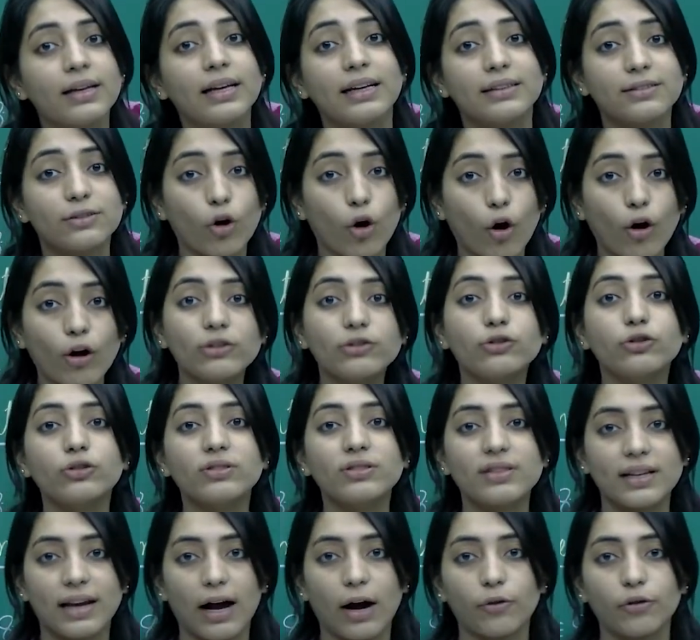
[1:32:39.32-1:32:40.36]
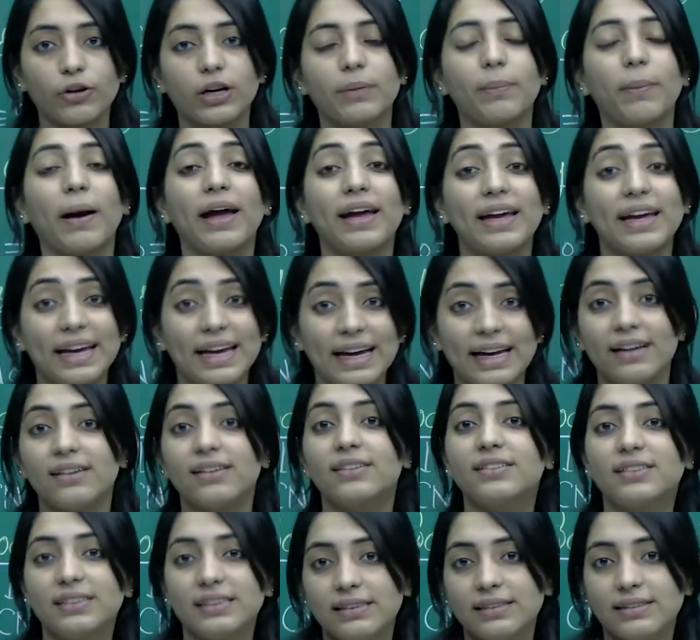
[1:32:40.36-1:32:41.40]
is also surrounded by eight
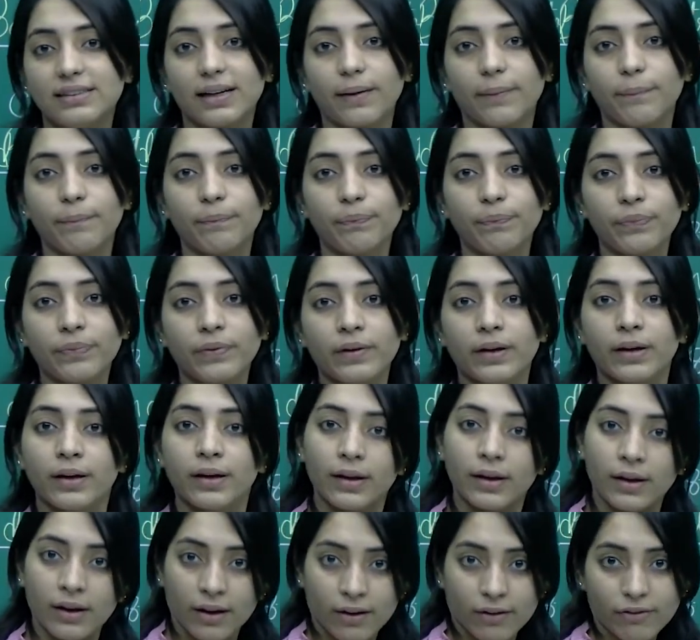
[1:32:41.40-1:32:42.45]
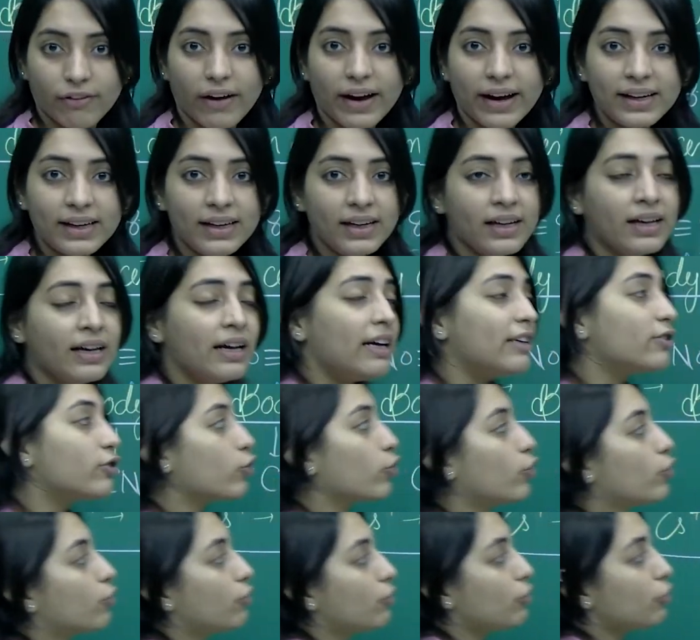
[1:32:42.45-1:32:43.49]
cesium. Fine.
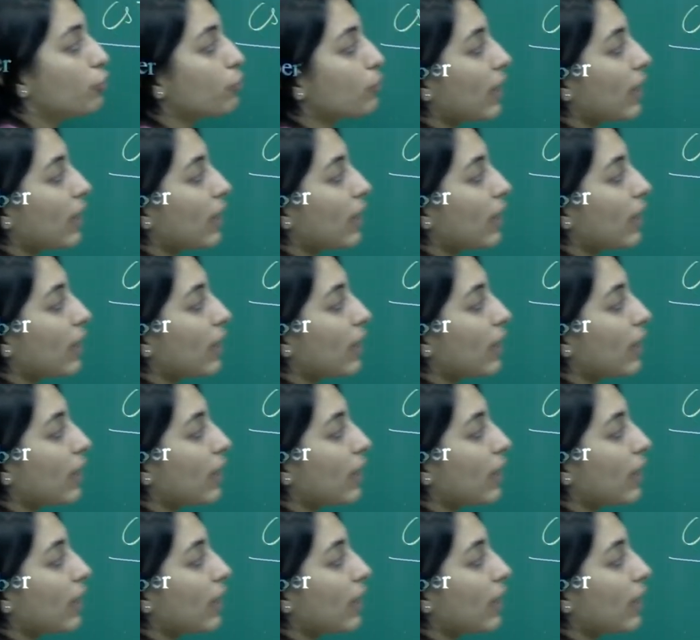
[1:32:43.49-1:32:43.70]
So you